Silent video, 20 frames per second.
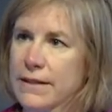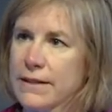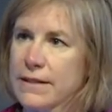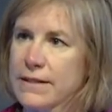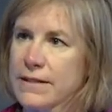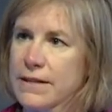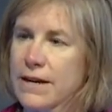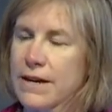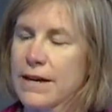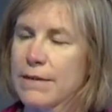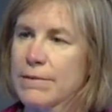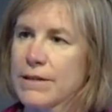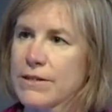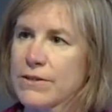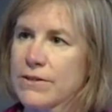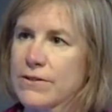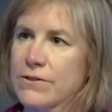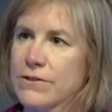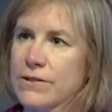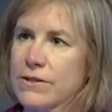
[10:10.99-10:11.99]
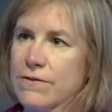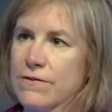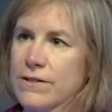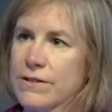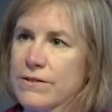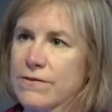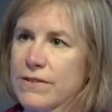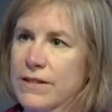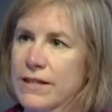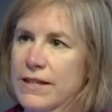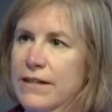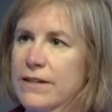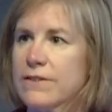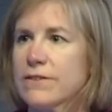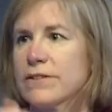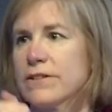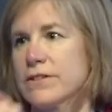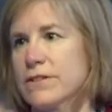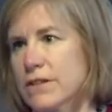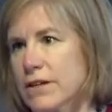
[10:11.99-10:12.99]
the time he turns off his video
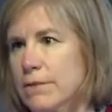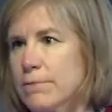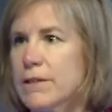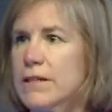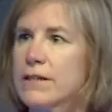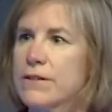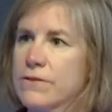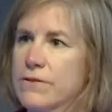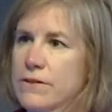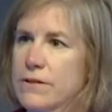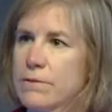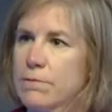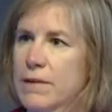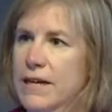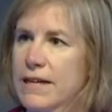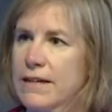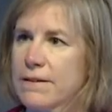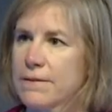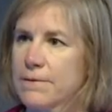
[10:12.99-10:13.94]
and the time he goes to bed.